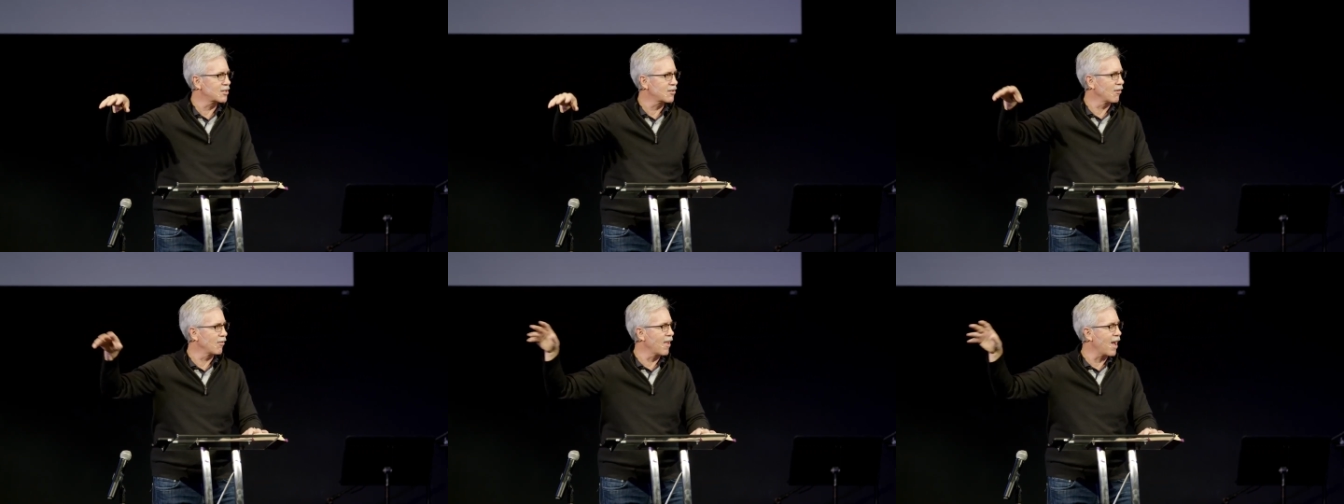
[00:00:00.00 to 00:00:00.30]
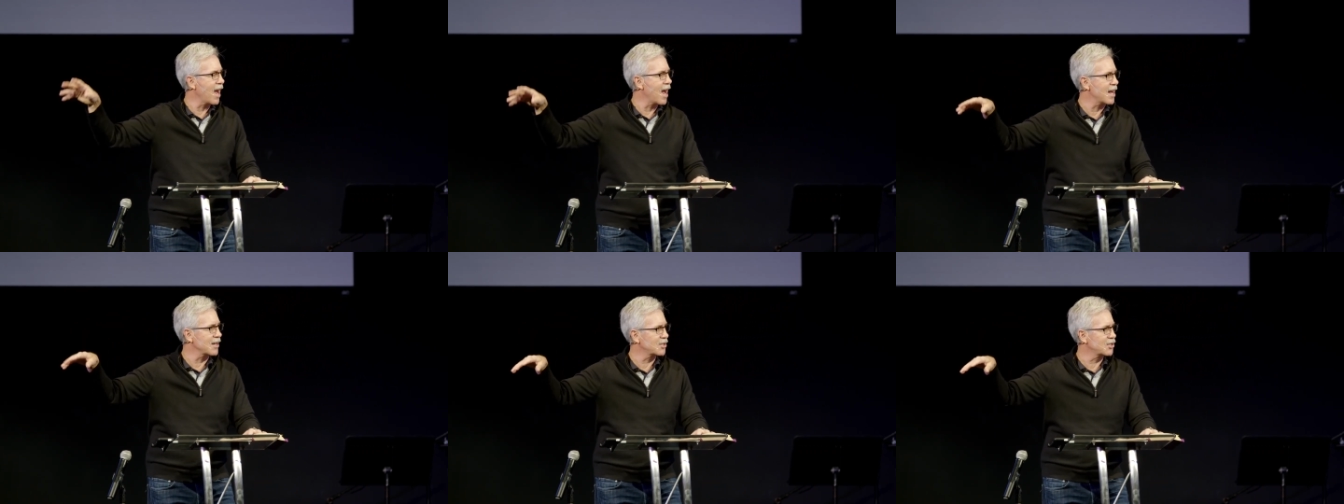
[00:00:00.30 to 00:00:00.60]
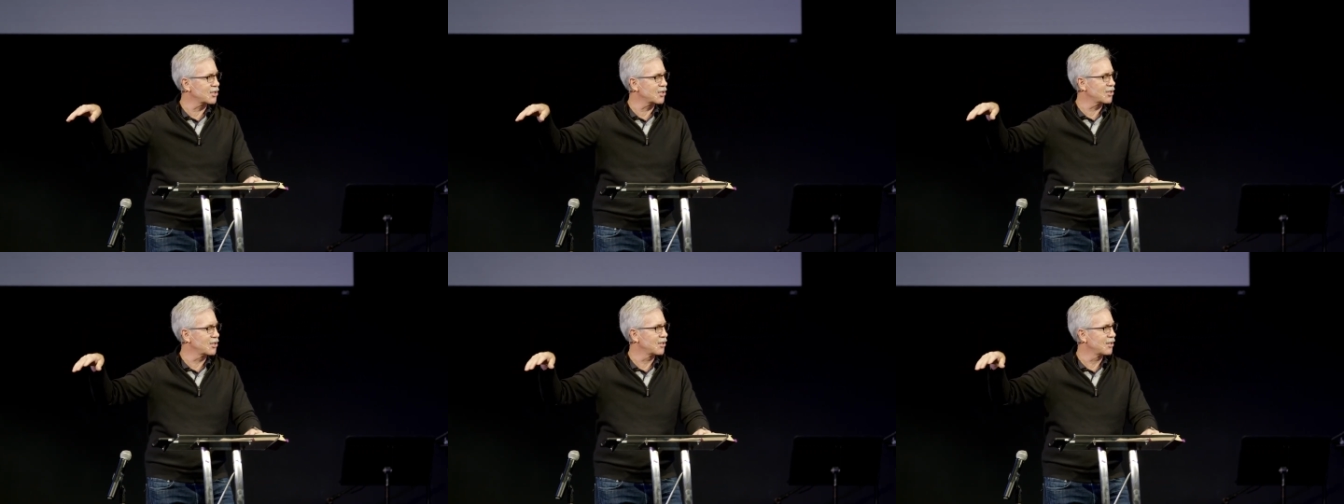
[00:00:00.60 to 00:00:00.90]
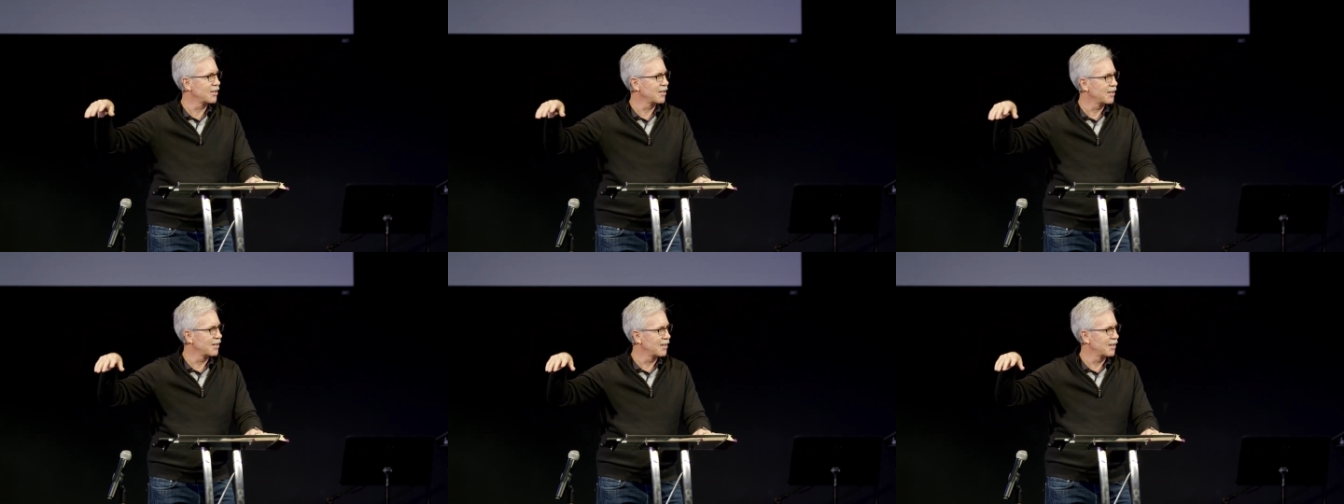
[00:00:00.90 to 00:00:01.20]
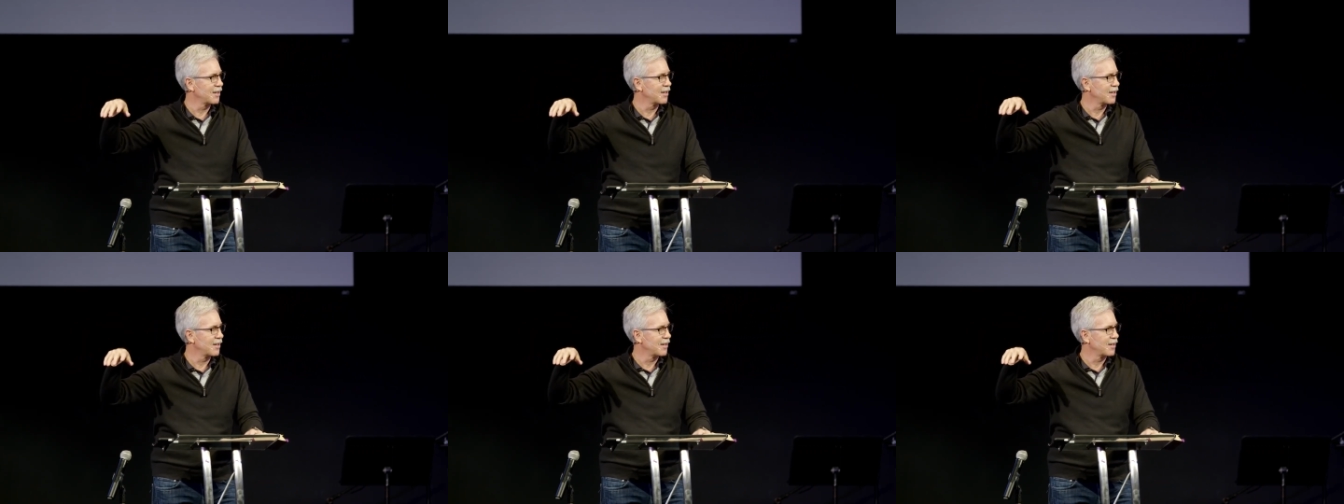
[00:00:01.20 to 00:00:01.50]
the last,
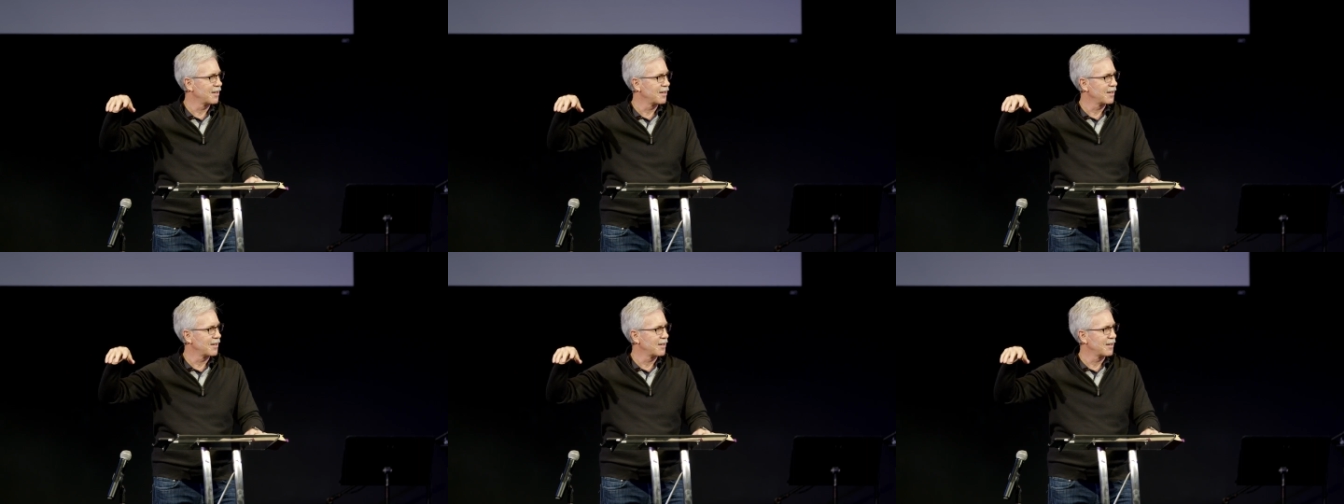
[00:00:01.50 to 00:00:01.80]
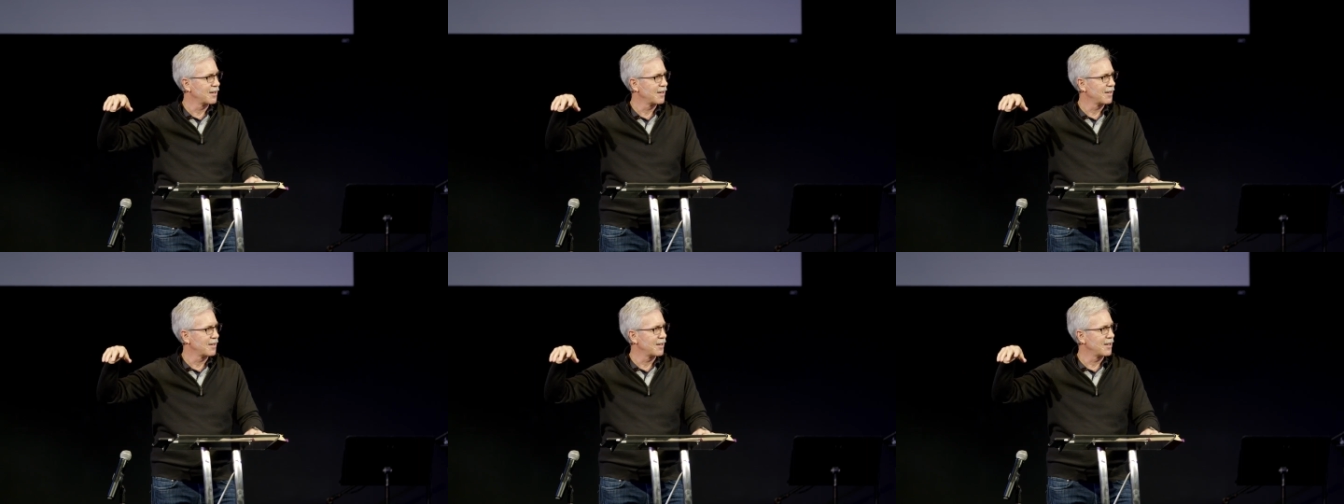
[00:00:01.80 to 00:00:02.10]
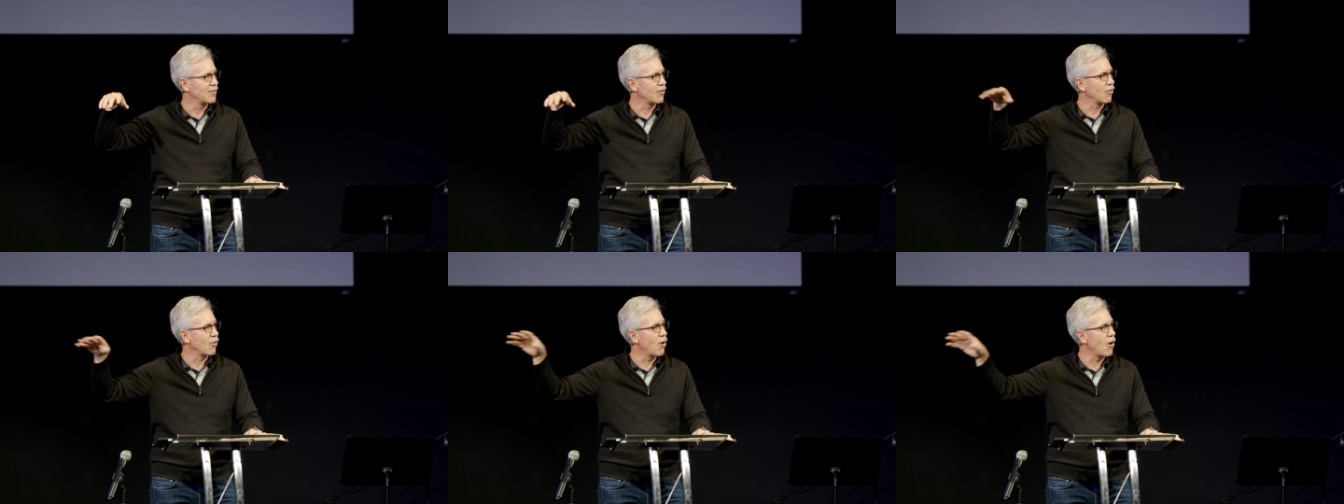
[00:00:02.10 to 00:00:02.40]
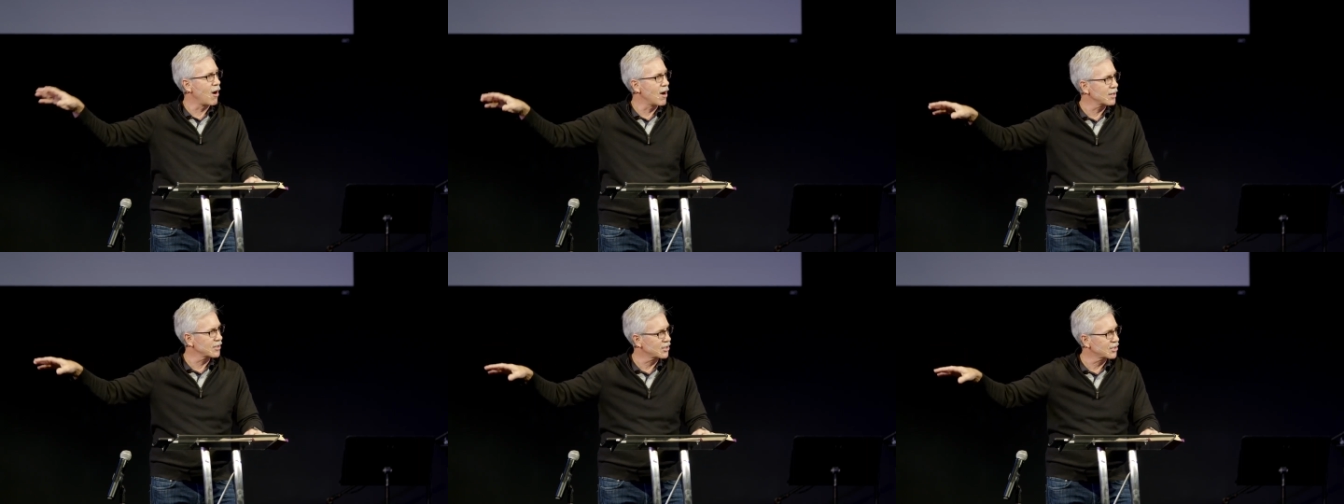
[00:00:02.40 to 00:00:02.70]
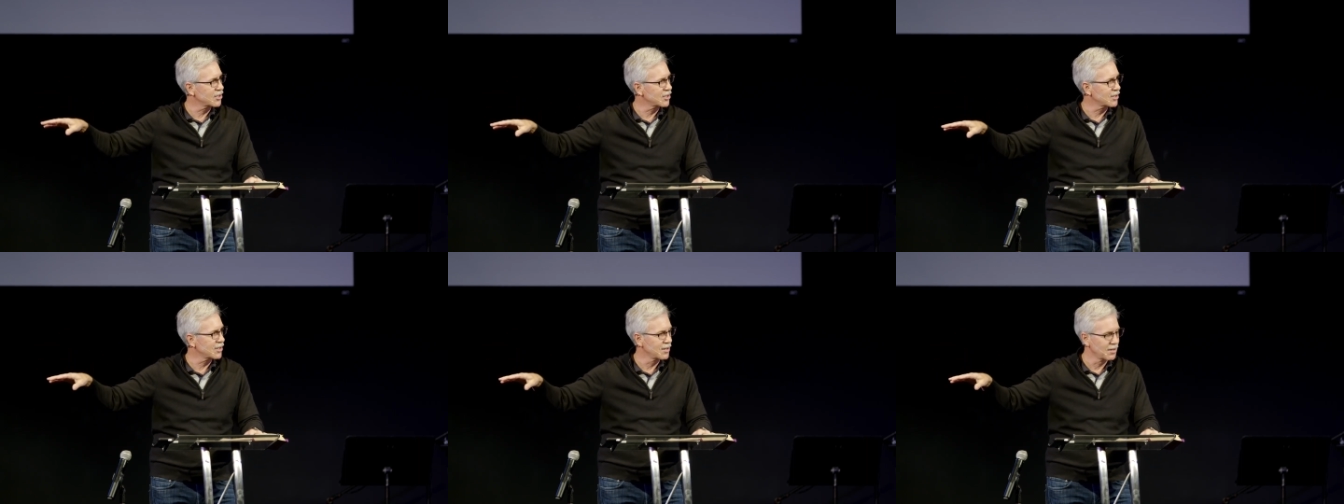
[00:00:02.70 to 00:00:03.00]
and the
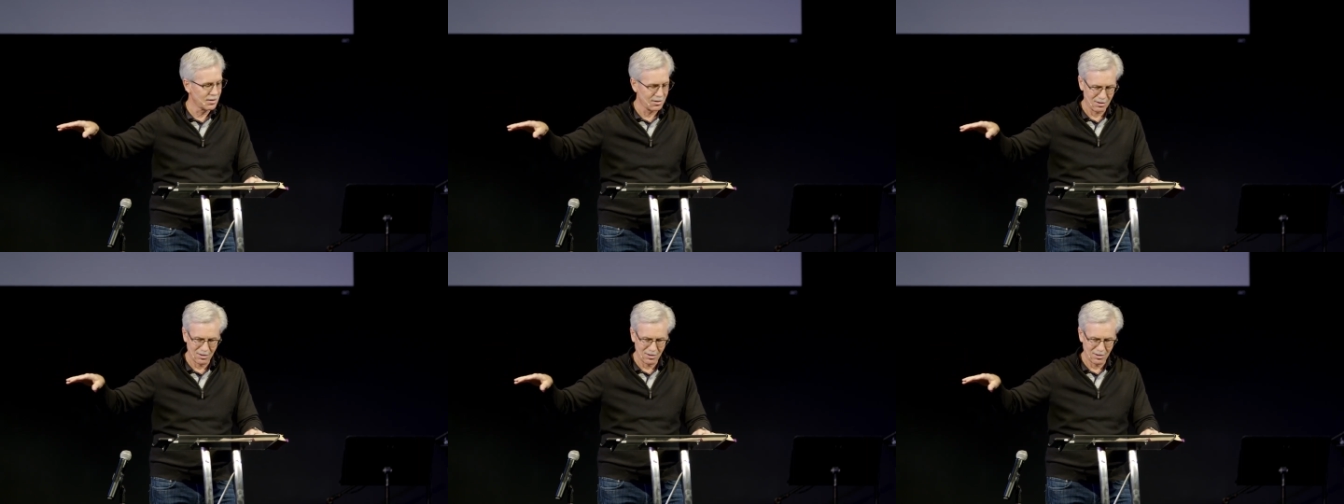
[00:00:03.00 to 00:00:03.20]
lost.